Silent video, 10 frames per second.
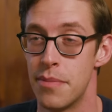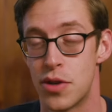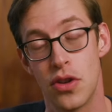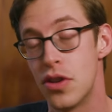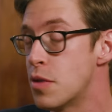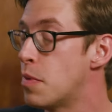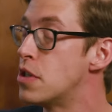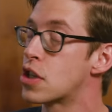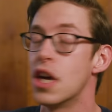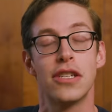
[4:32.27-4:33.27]
I'm sure there's a
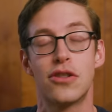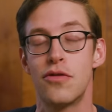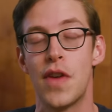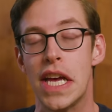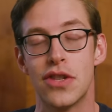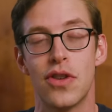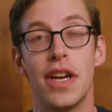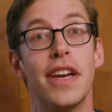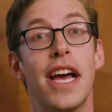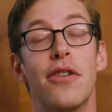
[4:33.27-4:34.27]
bunch of custard fans
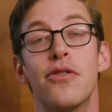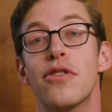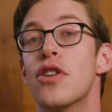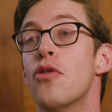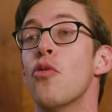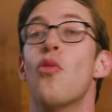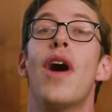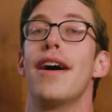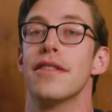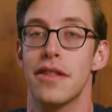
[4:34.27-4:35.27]
right now who are going
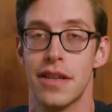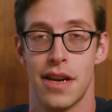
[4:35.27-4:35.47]
wild in the